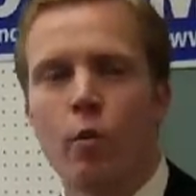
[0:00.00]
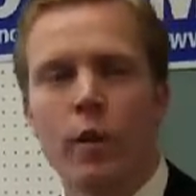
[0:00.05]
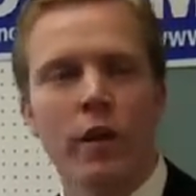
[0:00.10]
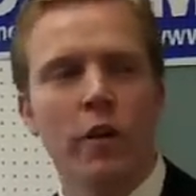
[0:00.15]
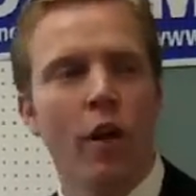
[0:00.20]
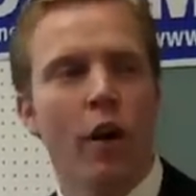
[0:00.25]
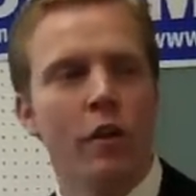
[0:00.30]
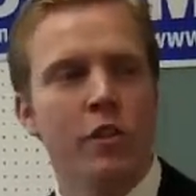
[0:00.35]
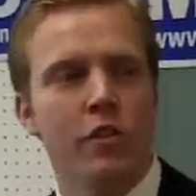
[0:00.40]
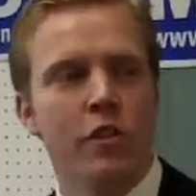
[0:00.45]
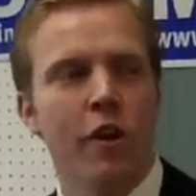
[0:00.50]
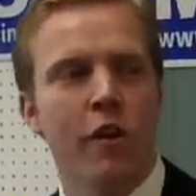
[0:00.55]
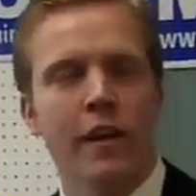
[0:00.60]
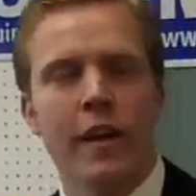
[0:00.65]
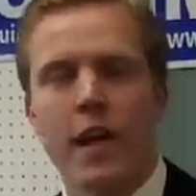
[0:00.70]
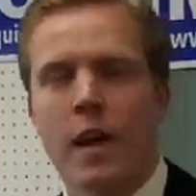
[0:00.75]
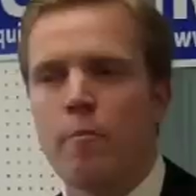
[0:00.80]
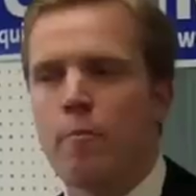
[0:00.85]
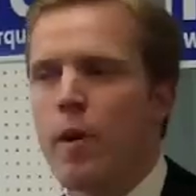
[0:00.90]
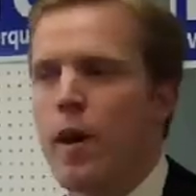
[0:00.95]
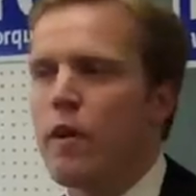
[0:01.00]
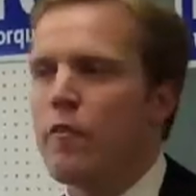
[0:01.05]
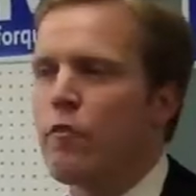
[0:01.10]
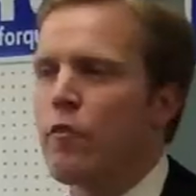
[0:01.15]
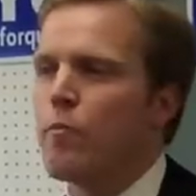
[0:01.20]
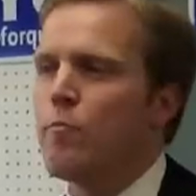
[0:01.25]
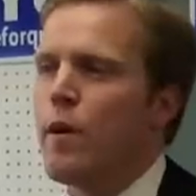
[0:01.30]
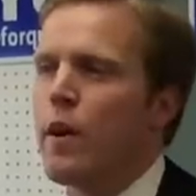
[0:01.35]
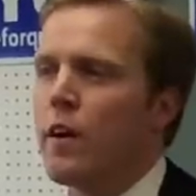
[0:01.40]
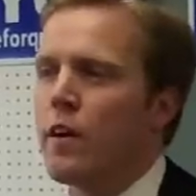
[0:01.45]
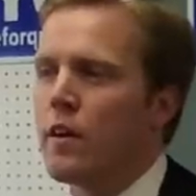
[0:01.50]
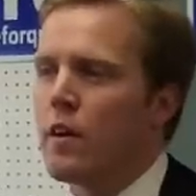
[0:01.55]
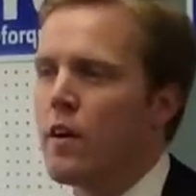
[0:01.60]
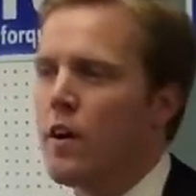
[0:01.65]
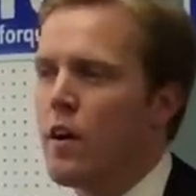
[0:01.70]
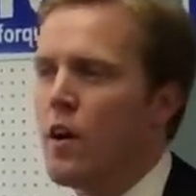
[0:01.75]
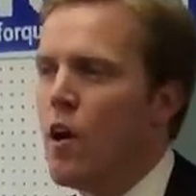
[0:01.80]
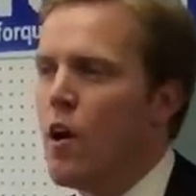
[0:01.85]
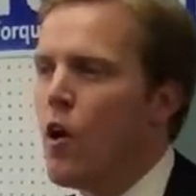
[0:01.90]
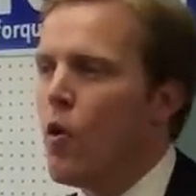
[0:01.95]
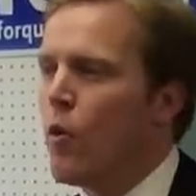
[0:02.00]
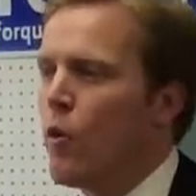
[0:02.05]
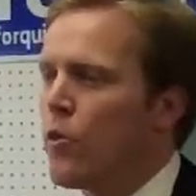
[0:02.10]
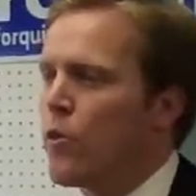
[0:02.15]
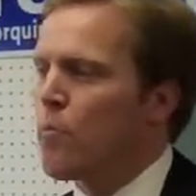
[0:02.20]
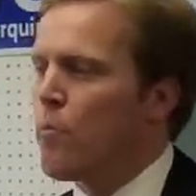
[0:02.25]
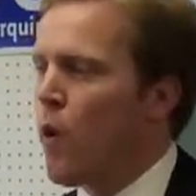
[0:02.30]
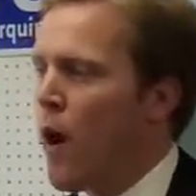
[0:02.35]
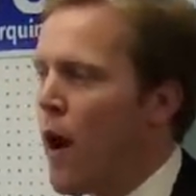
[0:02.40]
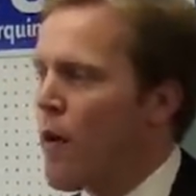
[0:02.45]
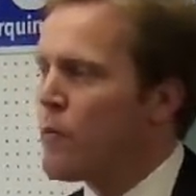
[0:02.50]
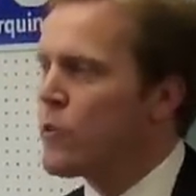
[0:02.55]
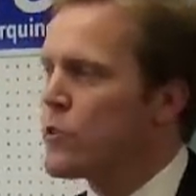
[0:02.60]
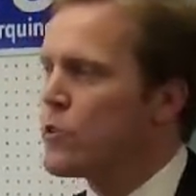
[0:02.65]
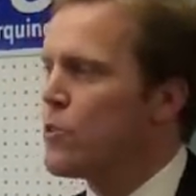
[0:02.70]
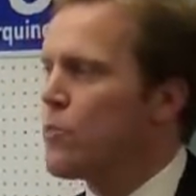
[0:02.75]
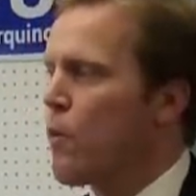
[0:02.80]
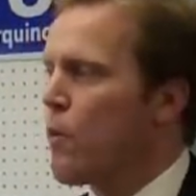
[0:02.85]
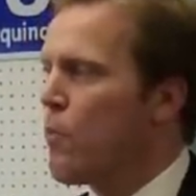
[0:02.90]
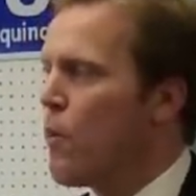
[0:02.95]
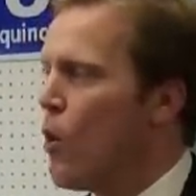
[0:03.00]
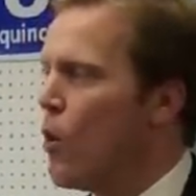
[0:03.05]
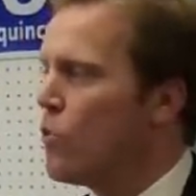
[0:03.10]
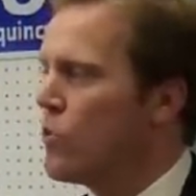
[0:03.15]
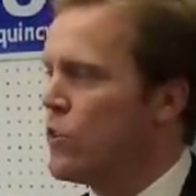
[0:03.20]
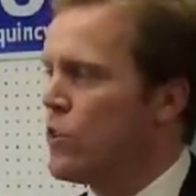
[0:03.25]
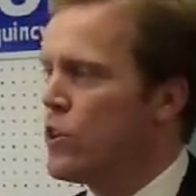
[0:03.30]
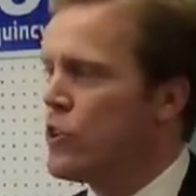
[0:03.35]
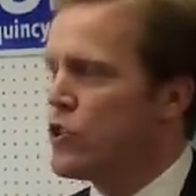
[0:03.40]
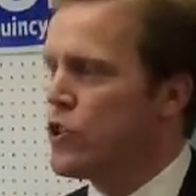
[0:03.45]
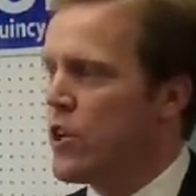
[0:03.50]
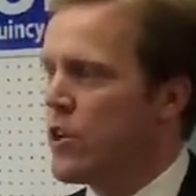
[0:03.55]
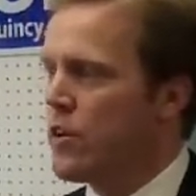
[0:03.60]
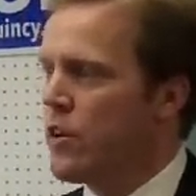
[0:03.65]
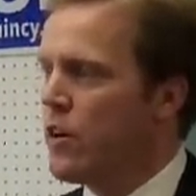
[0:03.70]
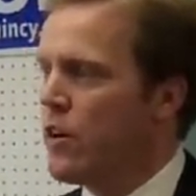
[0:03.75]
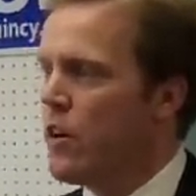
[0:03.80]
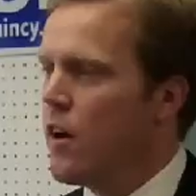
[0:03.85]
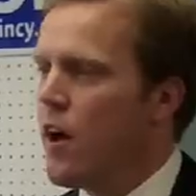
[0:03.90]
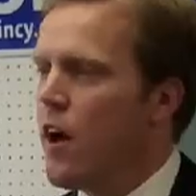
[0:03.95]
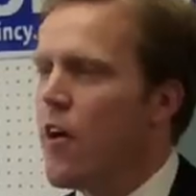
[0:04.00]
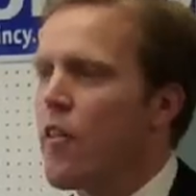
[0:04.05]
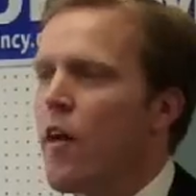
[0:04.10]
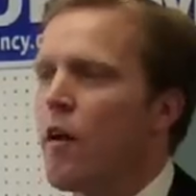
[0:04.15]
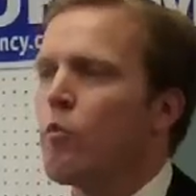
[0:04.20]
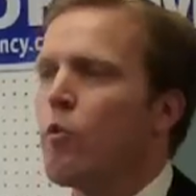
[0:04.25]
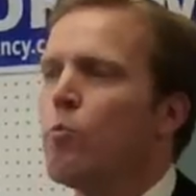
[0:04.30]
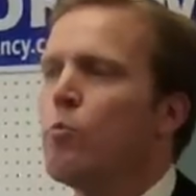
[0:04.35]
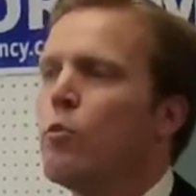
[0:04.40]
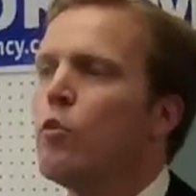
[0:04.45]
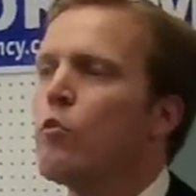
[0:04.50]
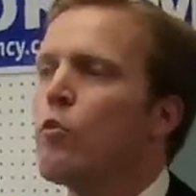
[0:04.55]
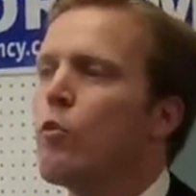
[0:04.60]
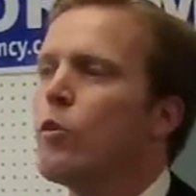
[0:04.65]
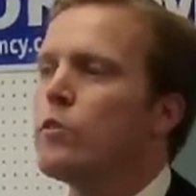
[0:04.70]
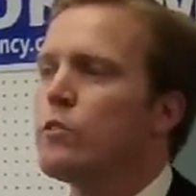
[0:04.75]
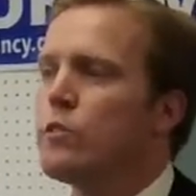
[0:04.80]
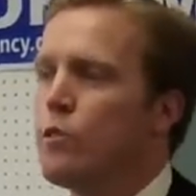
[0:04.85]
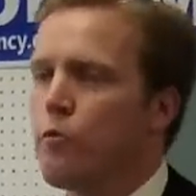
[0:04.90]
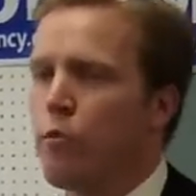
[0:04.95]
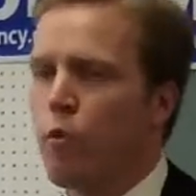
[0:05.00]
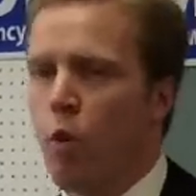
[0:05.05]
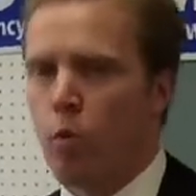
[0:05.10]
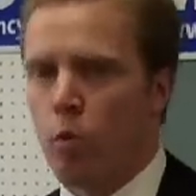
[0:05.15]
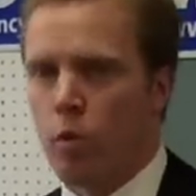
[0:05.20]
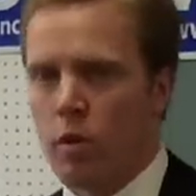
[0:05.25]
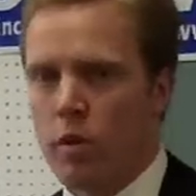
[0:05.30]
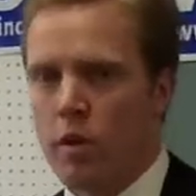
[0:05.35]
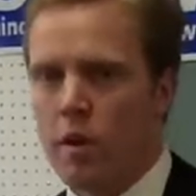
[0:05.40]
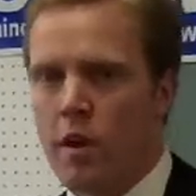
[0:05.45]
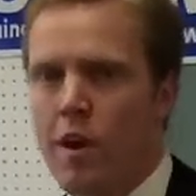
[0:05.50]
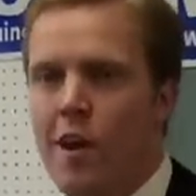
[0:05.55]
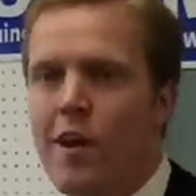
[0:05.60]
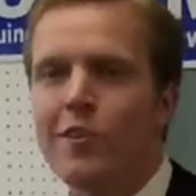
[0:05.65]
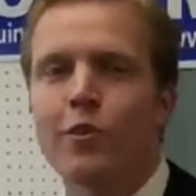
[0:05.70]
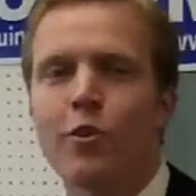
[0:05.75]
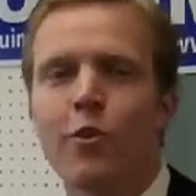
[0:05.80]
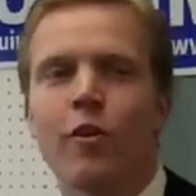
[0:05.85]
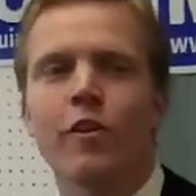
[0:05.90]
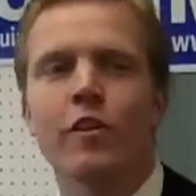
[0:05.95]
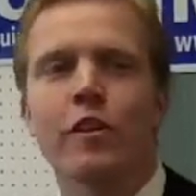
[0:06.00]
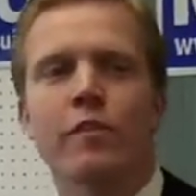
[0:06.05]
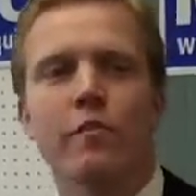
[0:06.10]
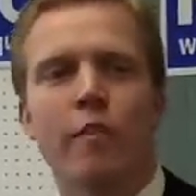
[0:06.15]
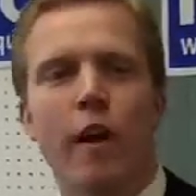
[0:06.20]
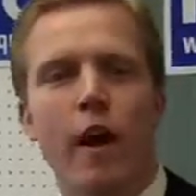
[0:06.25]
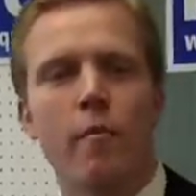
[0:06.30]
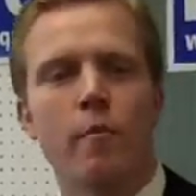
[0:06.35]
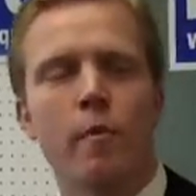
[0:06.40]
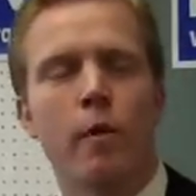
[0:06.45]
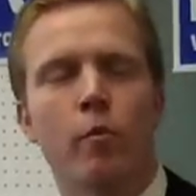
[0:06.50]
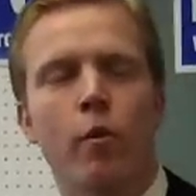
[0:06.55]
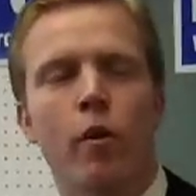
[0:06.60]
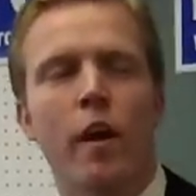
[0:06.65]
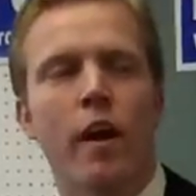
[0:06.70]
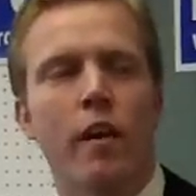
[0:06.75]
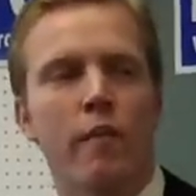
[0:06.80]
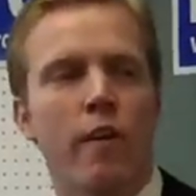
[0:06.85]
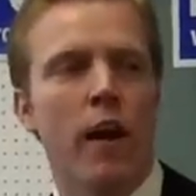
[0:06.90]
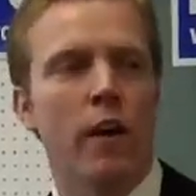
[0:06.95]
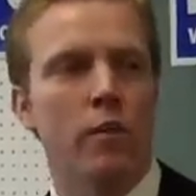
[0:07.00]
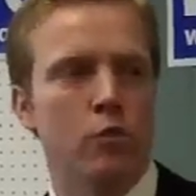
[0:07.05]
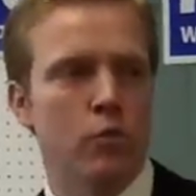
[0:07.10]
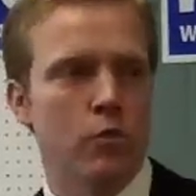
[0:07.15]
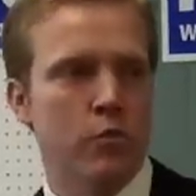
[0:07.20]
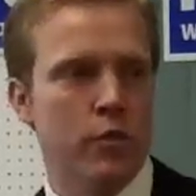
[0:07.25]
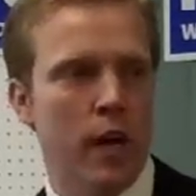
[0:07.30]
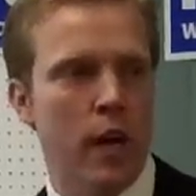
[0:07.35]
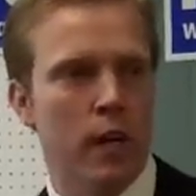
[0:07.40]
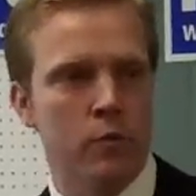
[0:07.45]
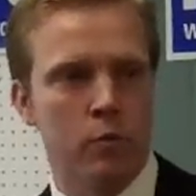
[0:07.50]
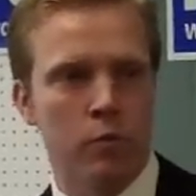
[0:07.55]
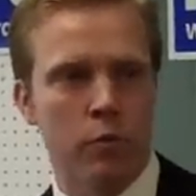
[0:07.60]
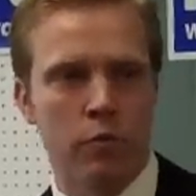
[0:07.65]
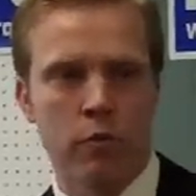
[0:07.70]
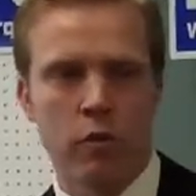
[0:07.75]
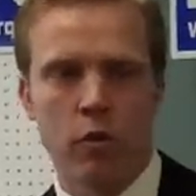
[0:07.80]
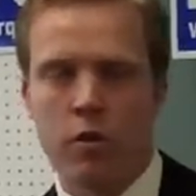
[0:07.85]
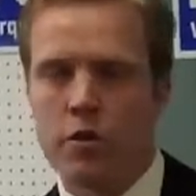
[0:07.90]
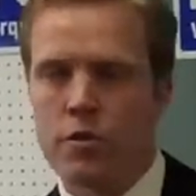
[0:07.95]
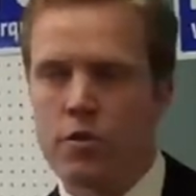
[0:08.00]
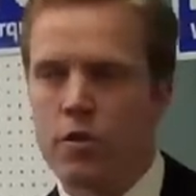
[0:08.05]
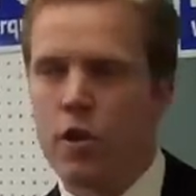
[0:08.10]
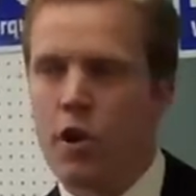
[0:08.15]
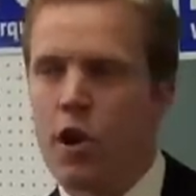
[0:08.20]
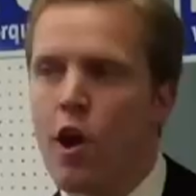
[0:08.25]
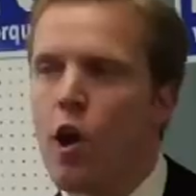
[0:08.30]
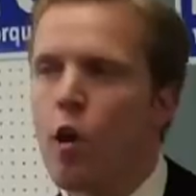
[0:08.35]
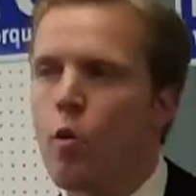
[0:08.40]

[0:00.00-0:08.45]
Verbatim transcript: we launched our campaign for mayor with the promise to propose an agenda that will move Quincy forward toward an environment where head of household jobs will flourish,